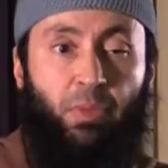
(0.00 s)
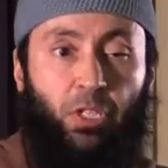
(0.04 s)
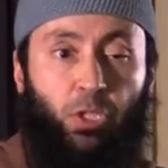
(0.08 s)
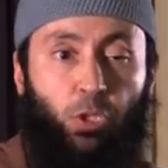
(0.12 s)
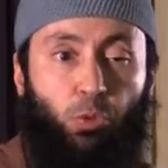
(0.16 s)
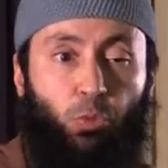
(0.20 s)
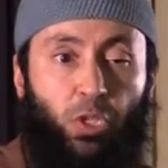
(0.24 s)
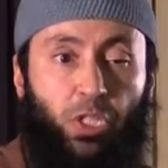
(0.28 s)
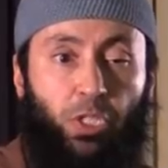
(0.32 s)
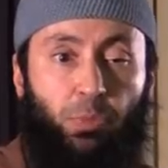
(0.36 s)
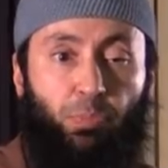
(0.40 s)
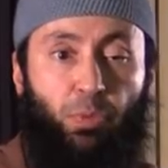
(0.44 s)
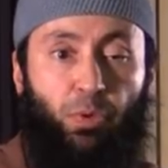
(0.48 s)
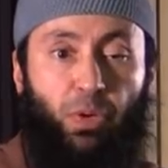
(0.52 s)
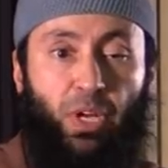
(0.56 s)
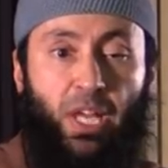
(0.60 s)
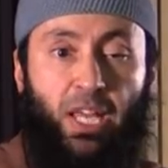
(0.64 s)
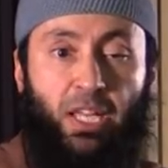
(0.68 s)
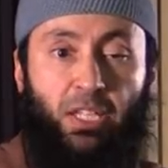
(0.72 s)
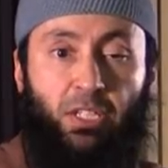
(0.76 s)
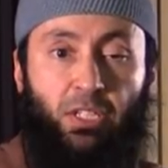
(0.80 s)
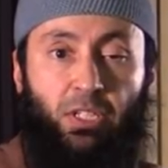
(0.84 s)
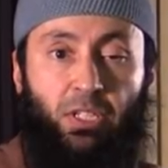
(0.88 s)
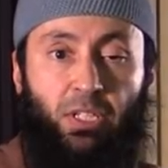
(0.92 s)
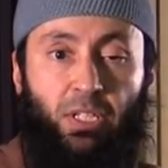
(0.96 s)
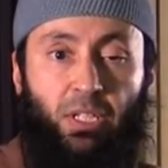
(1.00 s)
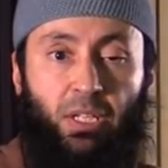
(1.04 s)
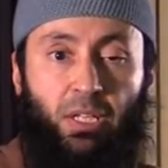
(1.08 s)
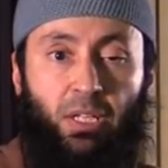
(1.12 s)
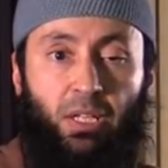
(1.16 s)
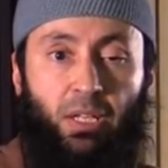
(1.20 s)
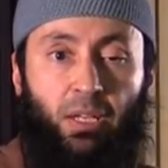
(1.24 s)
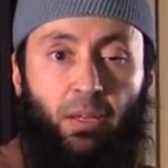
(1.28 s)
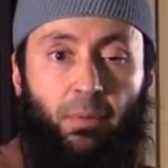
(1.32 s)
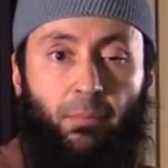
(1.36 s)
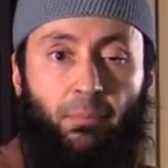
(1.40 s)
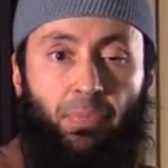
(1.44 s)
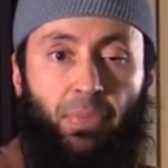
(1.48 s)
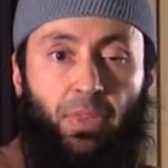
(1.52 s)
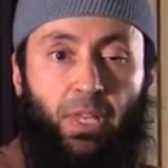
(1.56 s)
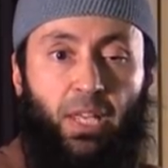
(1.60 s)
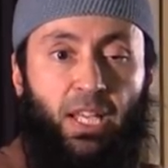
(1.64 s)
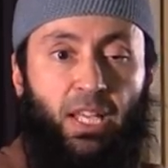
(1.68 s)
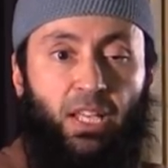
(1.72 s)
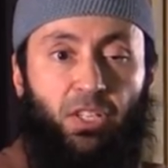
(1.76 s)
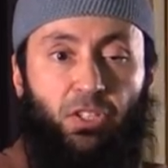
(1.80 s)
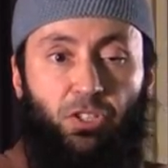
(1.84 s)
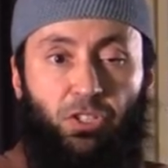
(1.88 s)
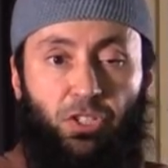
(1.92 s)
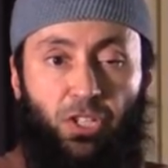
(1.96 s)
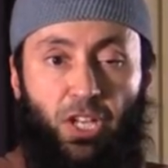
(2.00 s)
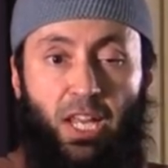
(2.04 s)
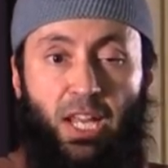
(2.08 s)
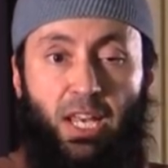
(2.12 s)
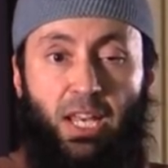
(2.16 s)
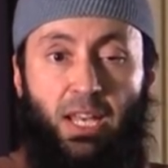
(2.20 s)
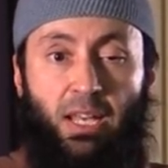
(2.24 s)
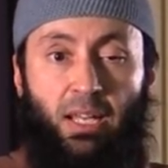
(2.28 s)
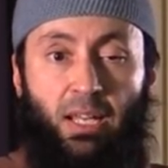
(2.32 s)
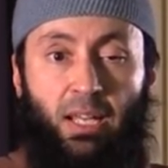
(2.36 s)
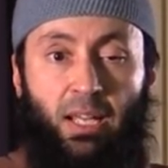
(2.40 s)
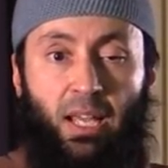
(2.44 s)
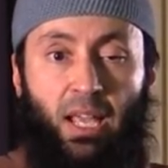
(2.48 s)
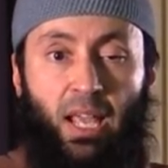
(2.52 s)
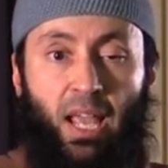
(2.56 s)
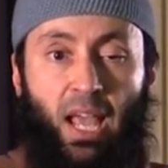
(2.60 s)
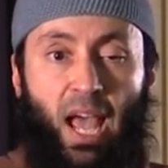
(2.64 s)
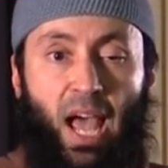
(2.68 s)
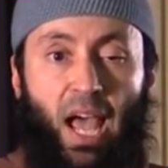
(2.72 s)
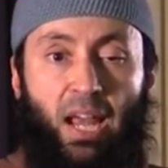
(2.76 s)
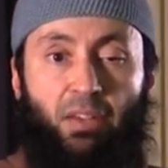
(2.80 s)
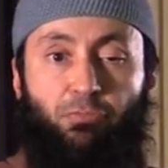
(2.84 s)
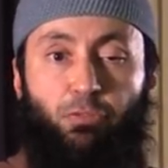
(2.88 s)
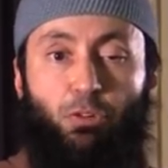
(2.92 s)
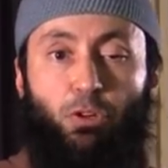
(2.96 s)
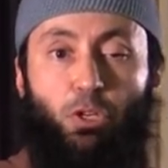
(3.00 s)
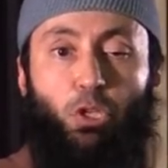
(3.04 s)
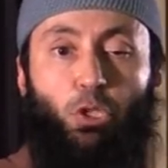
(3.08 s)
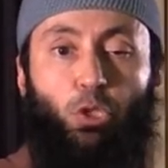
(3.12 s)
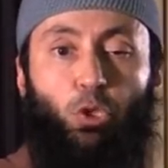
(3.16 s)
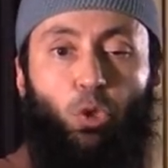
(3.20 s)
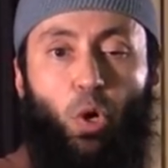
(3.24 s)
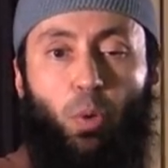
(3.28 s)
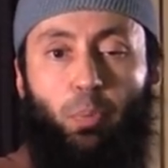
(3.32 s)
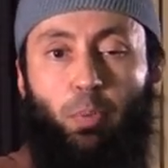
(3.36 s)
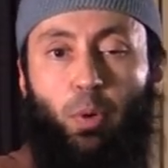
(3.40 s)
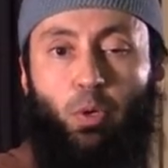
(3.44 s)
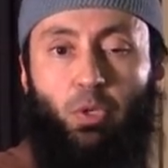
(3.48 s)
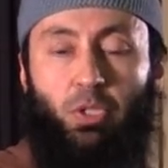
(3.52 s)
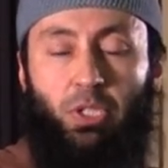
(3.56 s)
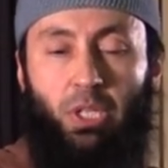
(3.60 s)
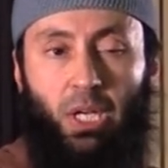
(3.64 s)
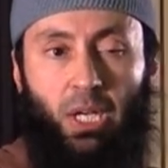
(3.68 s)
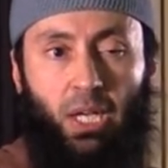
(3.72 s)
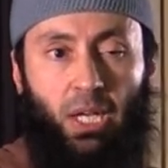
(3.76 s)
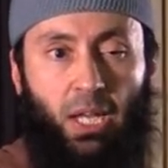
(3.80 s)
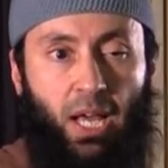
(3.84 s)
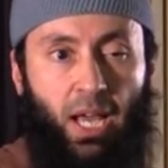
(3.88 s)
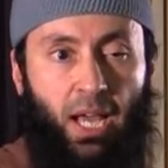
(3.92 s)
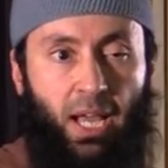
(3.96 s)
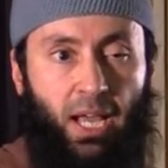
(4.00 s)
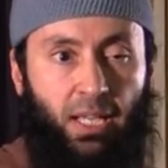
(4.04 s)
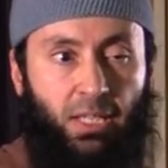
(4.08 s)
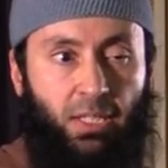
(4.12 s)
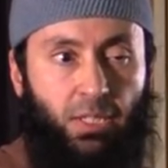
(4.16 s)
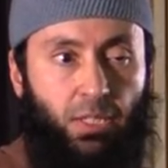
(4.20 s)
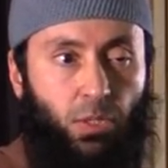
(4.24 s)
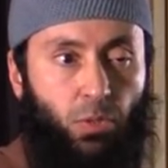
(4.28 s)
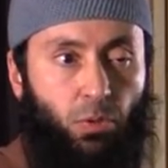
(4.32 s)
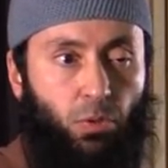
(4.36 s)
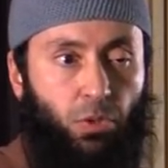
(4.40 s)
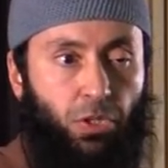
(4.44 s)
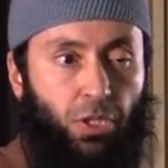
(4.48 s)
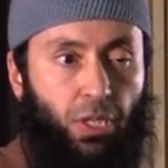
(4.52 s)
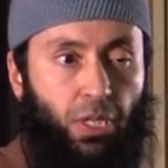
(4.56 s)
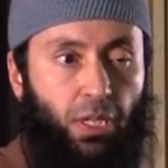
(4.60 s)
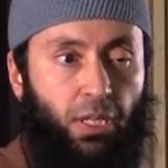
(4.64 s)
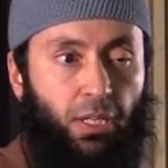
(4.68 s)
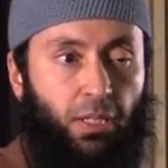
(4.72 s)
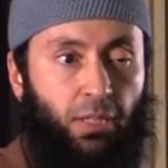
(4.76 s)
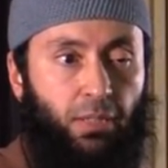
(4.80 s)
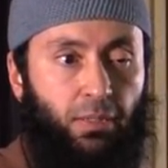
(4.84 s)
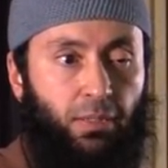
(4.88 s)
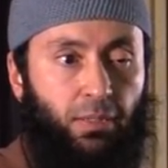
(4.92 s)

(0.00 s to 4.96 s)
from his whisper is sin and for you to oppose Allah Azza wa Jal.